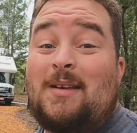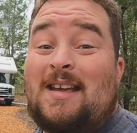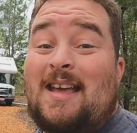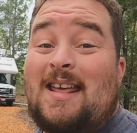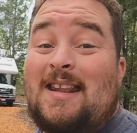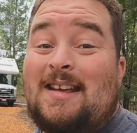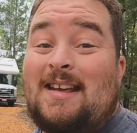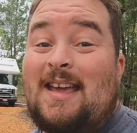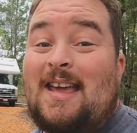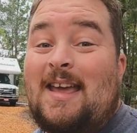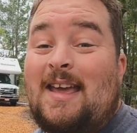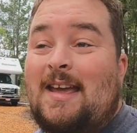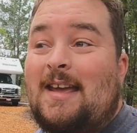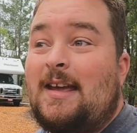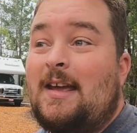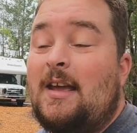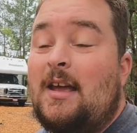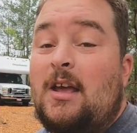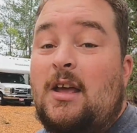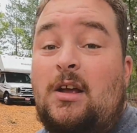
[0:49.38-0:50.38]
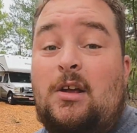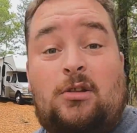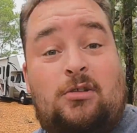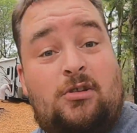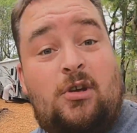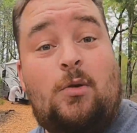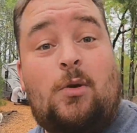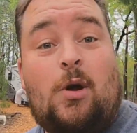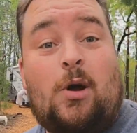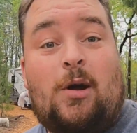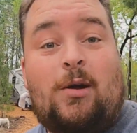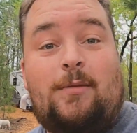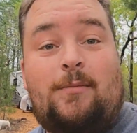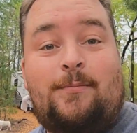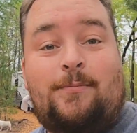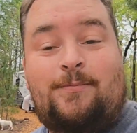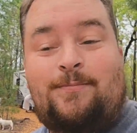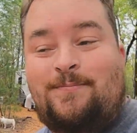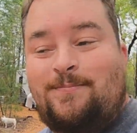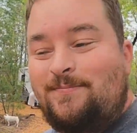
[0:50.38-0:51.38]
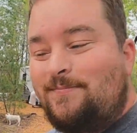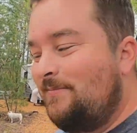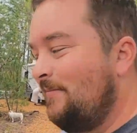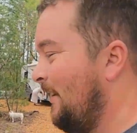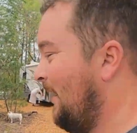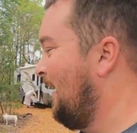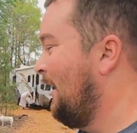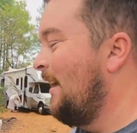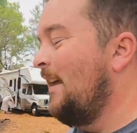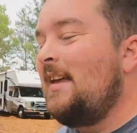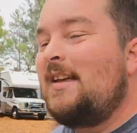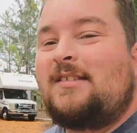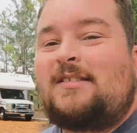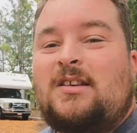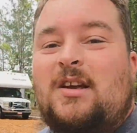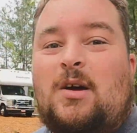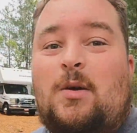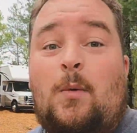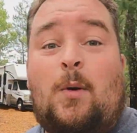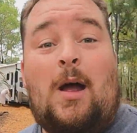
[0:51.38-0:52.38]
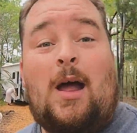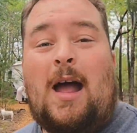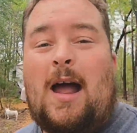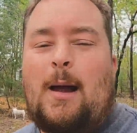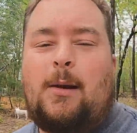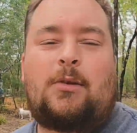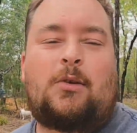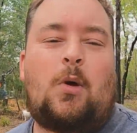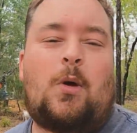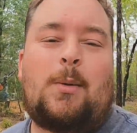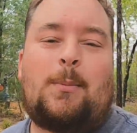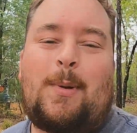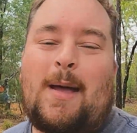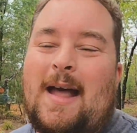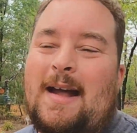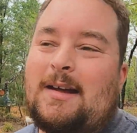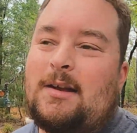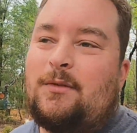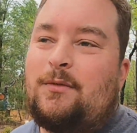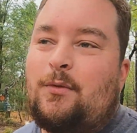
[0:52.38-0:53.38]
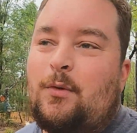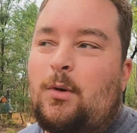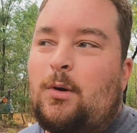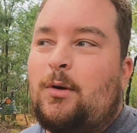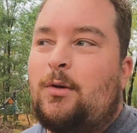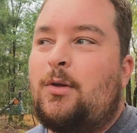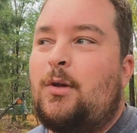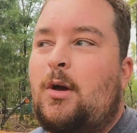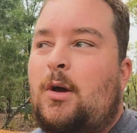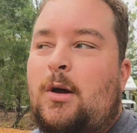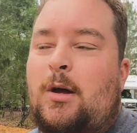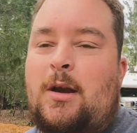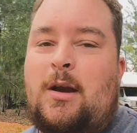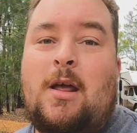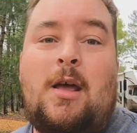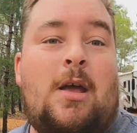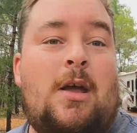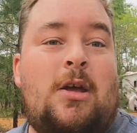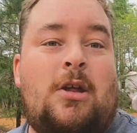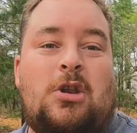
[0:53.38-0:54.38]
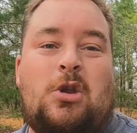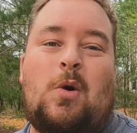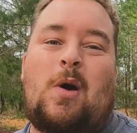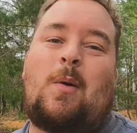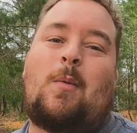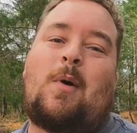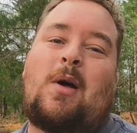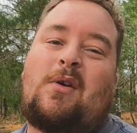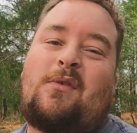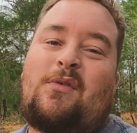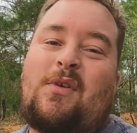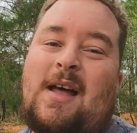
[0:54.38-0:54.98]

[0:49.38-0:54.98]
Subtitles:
be getting a tow car. So I was going back and forth on, do I want a